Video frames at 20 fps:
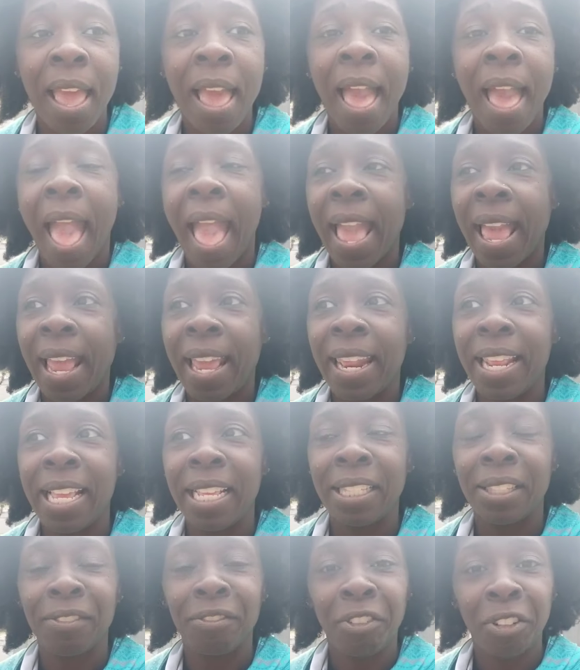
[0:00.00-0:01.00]
and
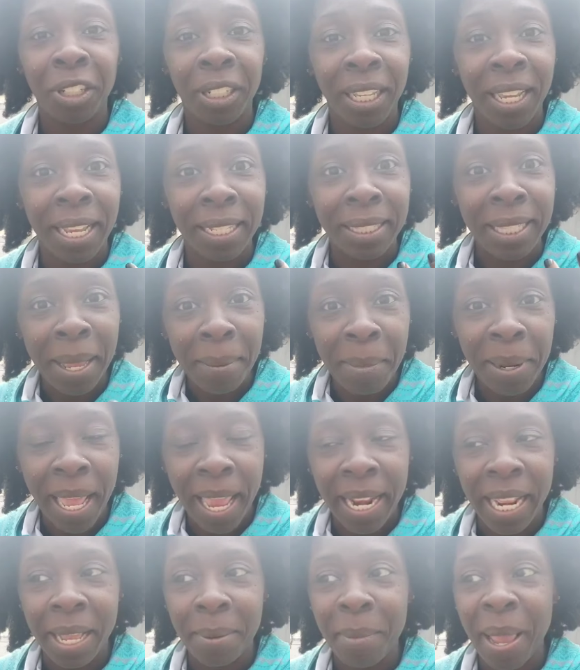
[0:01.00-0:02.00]
it's really
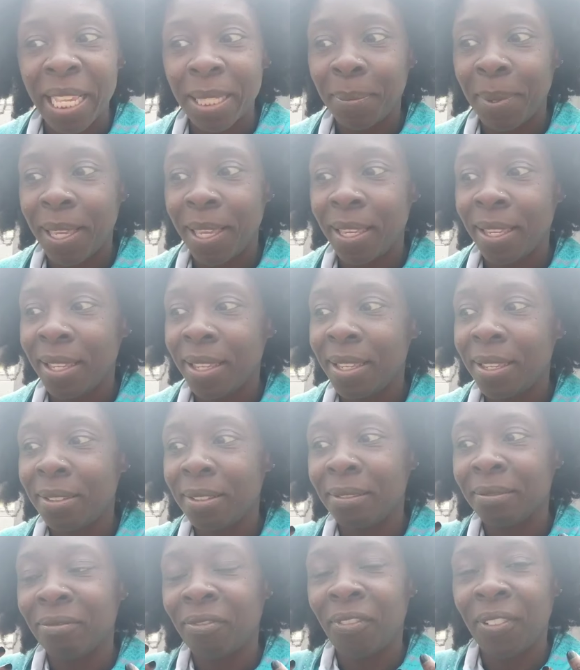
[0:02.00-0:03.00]
intimidating. It makes me
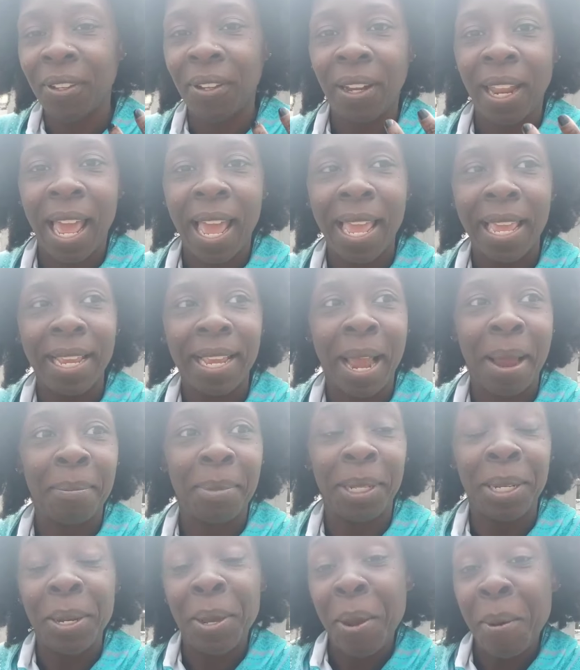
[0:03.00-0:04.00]
feel like I'm the
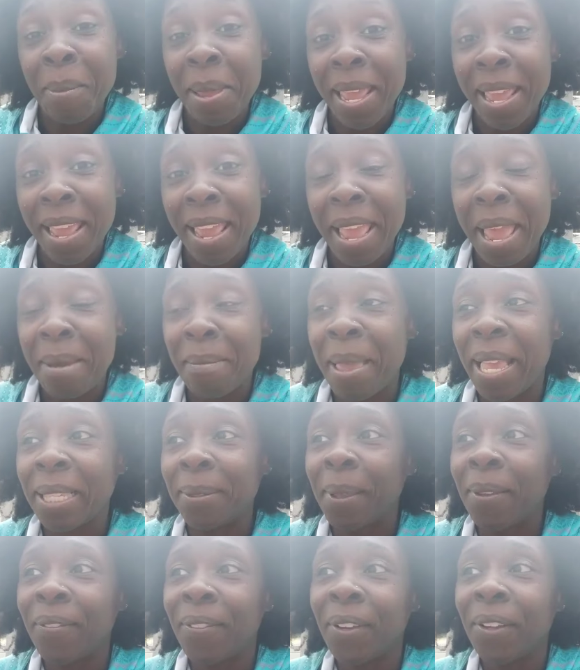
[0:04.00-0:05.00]
newbie. It makes
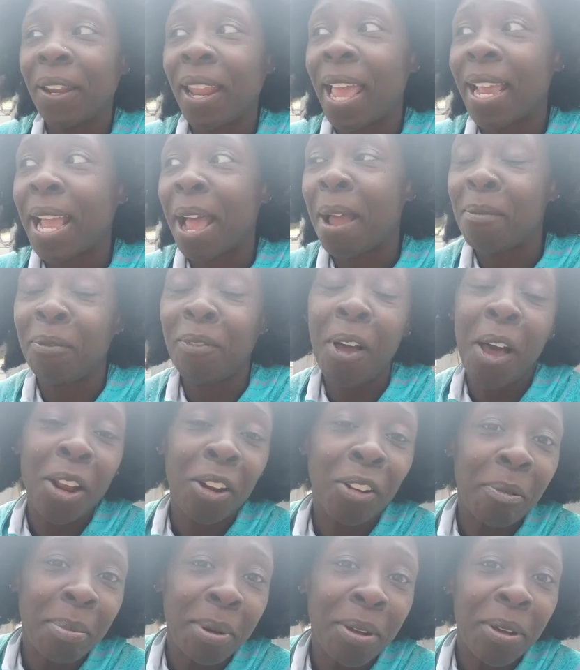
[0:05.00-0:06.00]
me feel like I'm
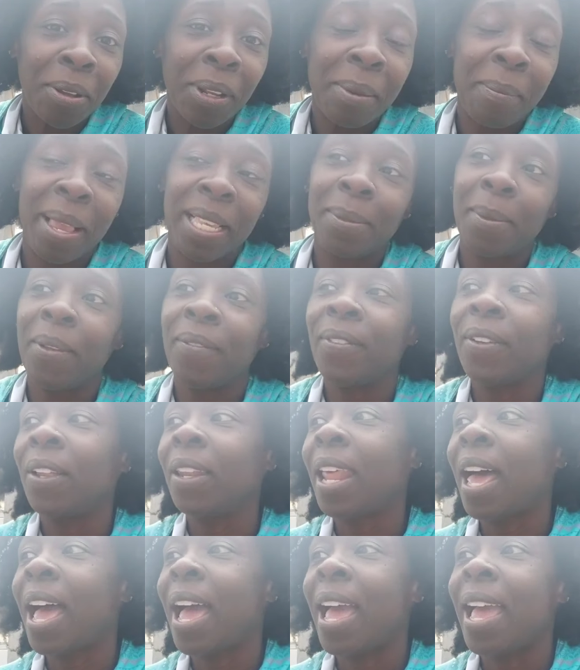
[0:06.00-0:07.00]
vulnerable. It makes me feel
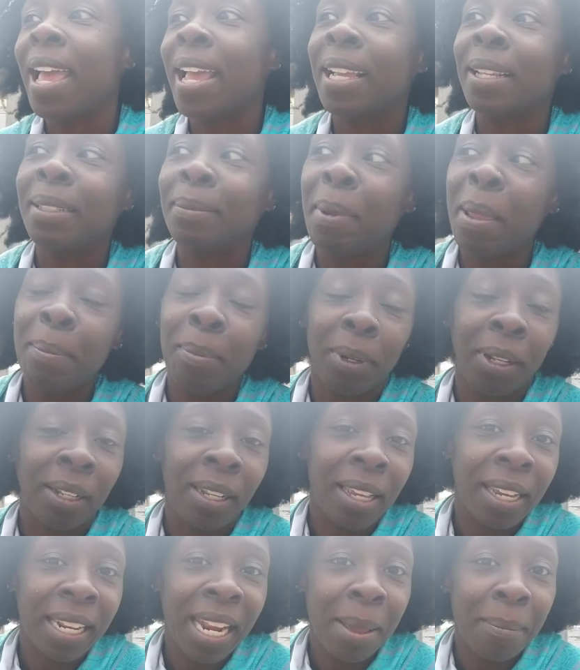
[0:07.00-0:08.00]
like people are
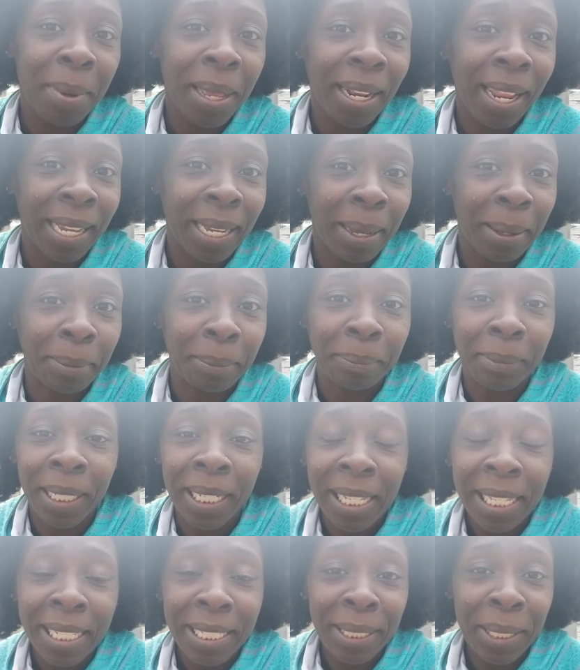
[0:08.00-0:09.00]
looking at me like I'm
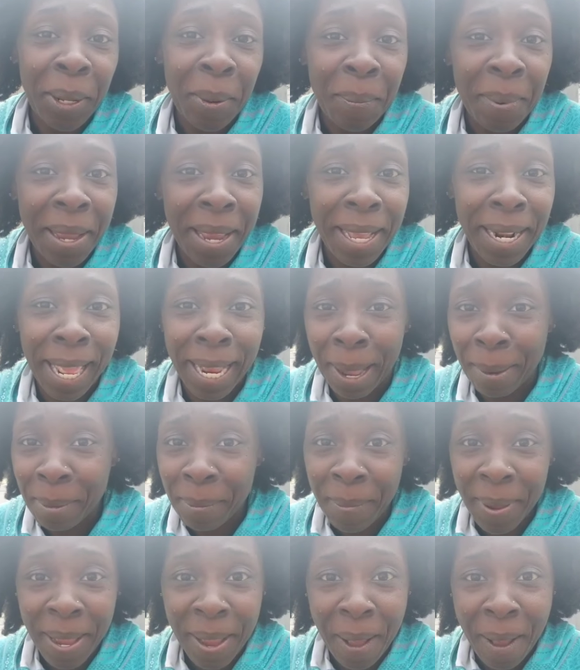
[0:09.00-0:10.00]
stupid, like I'm gonna
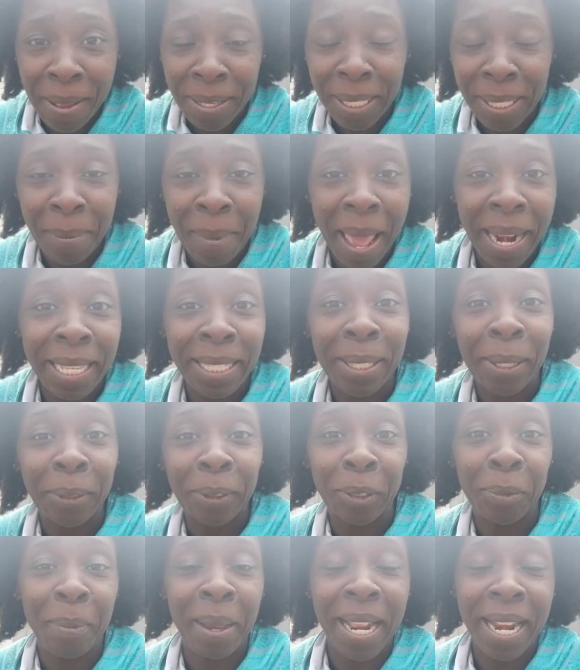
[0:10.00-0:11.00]
be on somebody's
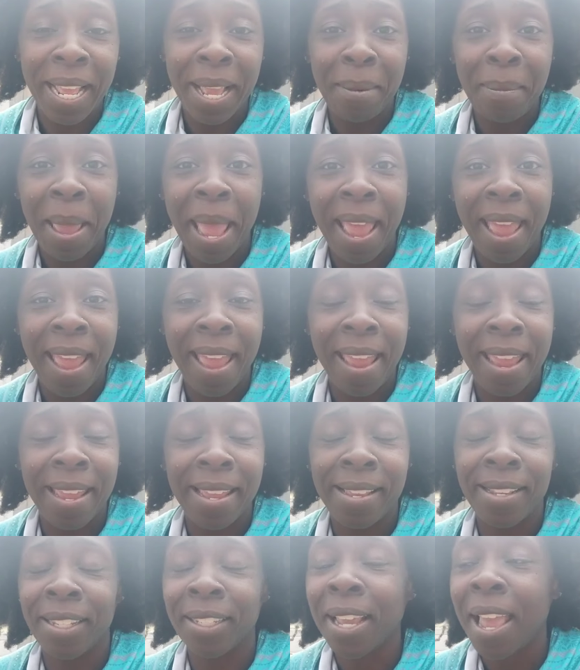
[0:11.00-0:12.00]
social media
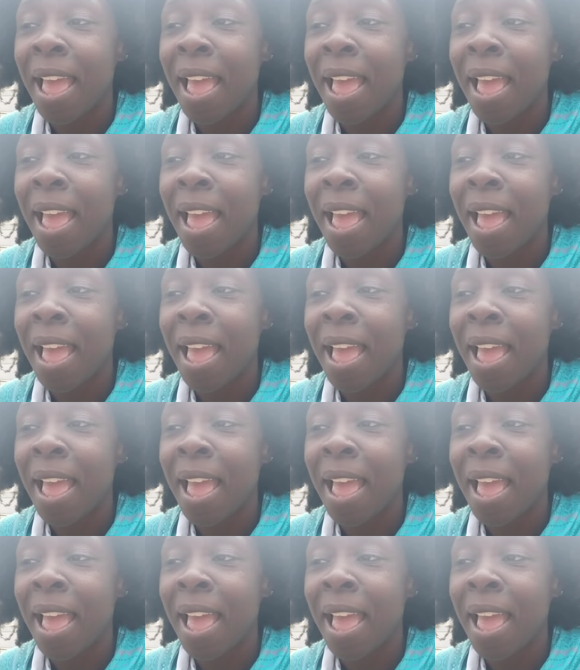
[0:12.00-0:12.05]
page